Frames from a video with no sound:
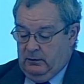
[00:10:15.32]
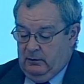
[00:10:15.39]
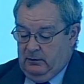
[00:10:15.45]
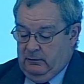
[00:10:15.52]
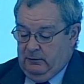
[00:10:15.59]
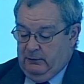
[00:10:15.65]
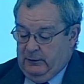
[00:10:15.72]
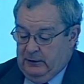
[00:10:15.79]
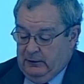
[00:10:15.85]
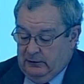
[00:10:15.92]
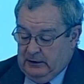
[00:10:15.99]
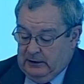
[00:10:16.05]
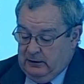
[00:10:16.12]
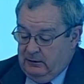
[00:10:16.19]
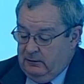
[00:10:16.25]

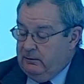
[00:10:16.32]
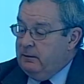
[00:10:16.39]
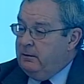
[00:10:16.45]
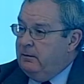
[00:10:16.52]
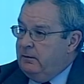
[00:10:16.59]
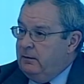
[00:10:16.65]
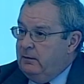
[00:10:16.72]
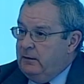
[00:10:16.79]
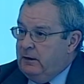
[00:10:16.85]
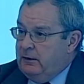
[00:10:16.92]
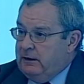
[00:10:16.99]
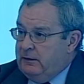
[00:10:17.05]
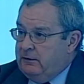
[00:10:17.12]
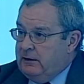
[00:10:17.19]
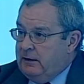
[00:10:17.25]
Firstly, or not
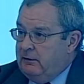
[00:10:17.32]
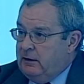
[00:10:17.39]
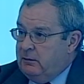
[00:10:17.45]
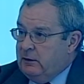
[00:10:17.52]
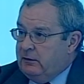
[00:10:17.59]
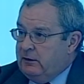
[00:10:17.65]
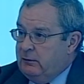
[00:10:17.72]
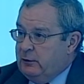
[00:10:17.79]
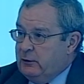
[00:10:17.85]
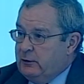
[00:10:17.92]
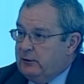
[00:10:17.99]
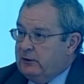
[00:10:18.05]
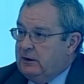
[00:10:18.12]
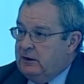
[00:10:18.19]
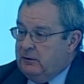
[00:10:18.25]
necessarily most
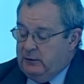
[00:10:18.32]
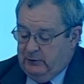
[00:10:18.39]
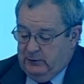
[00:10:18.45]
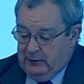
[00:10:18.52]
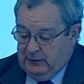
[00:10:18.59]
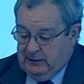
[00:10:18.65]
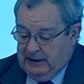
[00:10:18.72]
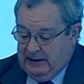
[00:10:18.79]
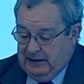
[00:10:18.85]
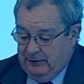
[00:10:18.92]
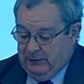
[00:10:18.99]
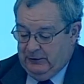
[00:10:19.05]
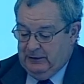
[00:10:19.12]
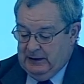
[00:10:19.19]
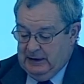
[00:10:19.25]
importantly, but firstly
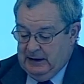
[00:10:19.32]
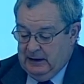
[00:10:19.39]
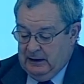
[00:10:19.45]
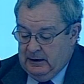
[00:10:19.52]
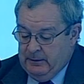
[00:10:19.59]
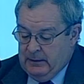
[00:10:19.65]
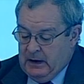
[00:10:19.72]
listed here,